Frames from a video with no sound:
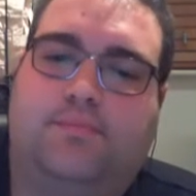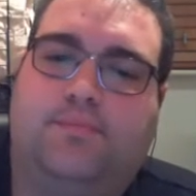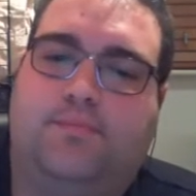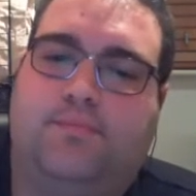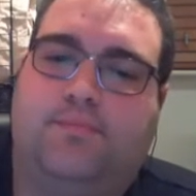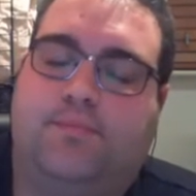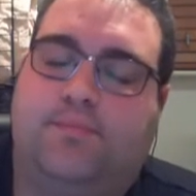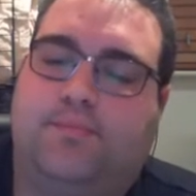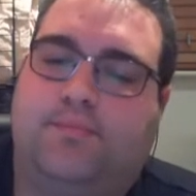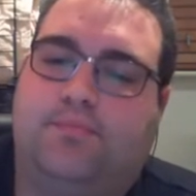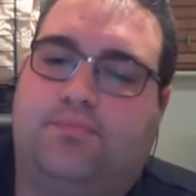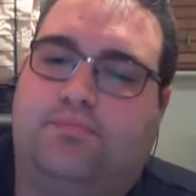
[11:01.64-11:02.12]

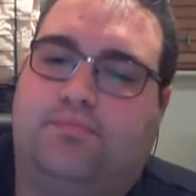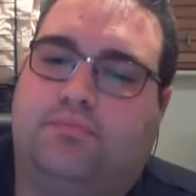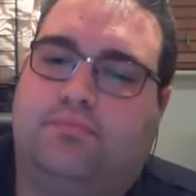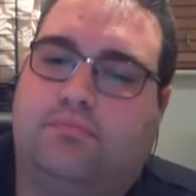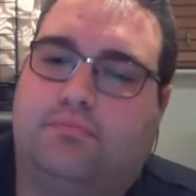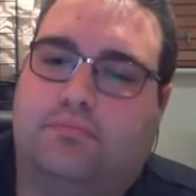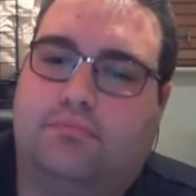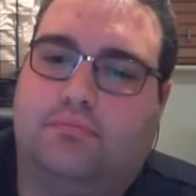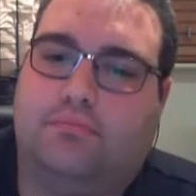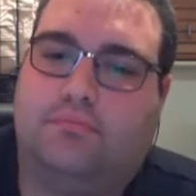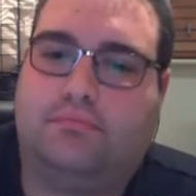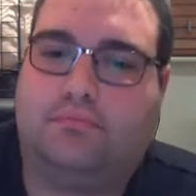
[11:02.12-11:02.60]

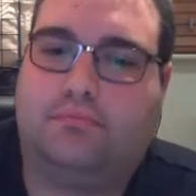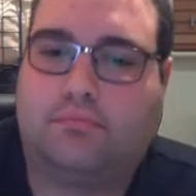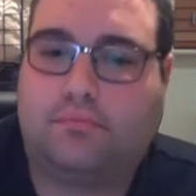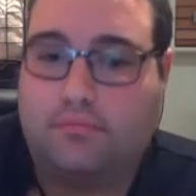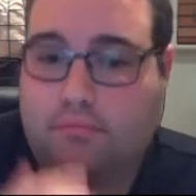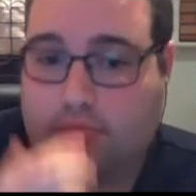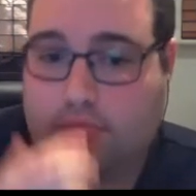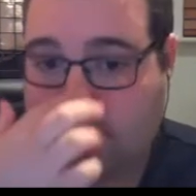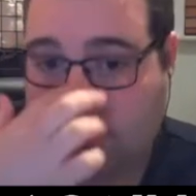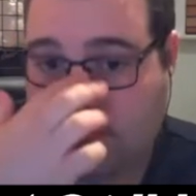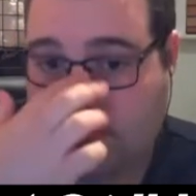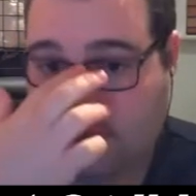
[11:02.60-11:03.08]

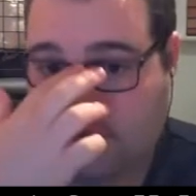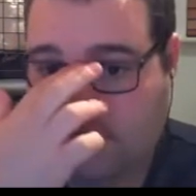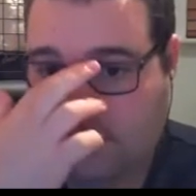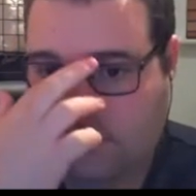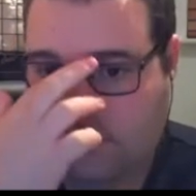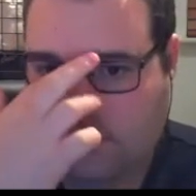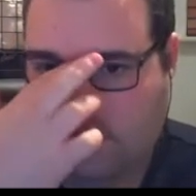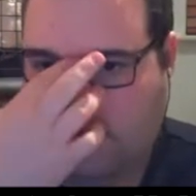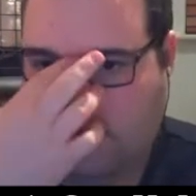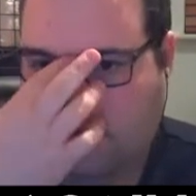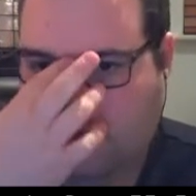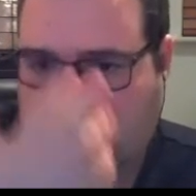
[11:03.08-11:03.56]
It's been
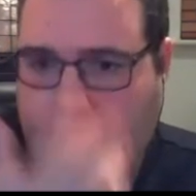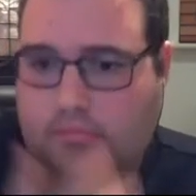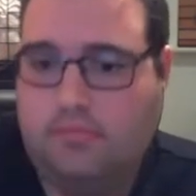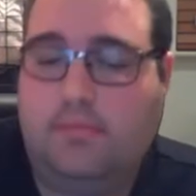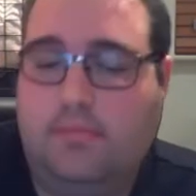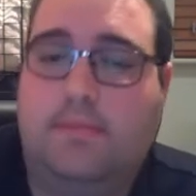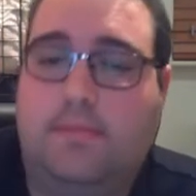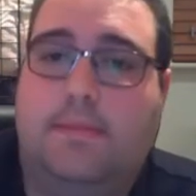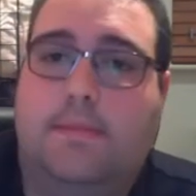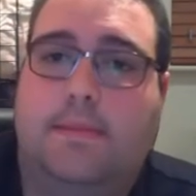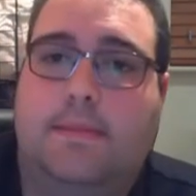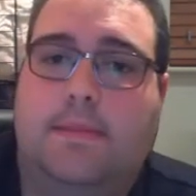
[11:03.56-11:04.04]
something
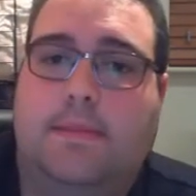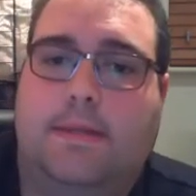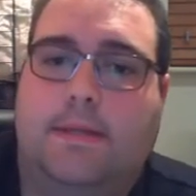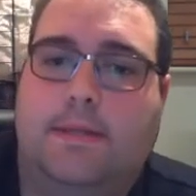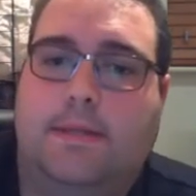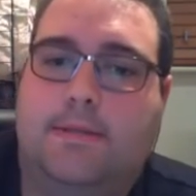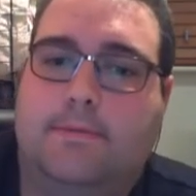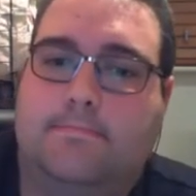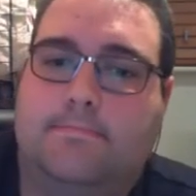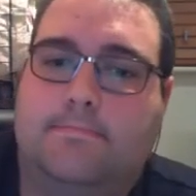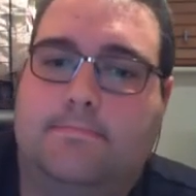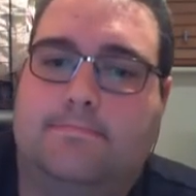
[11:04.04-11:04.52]
that, I
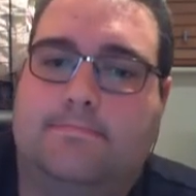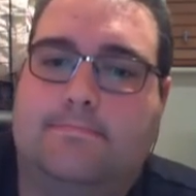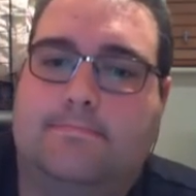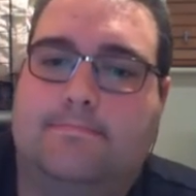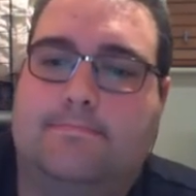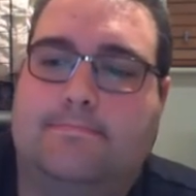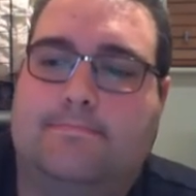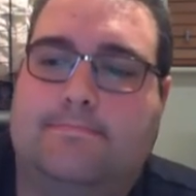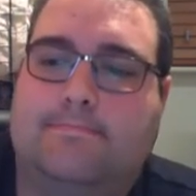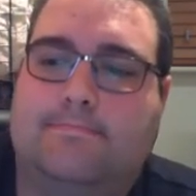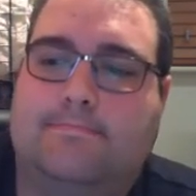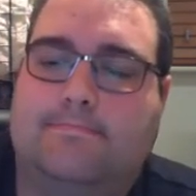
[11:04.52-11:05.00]

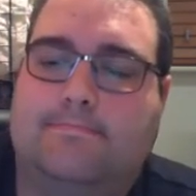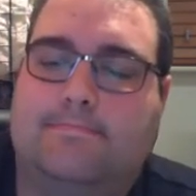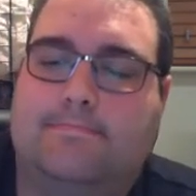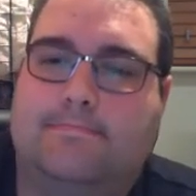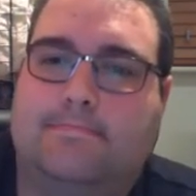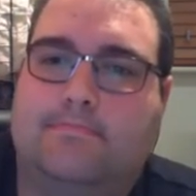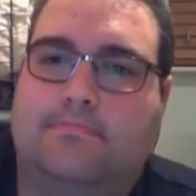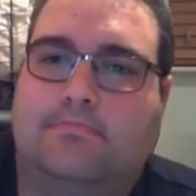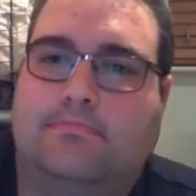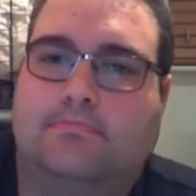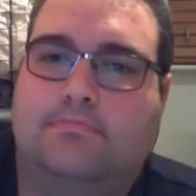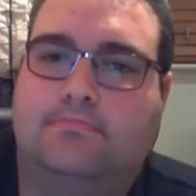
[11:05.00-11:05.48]

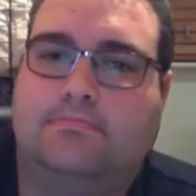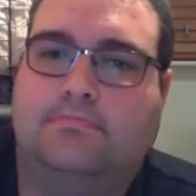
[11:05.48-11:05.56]
got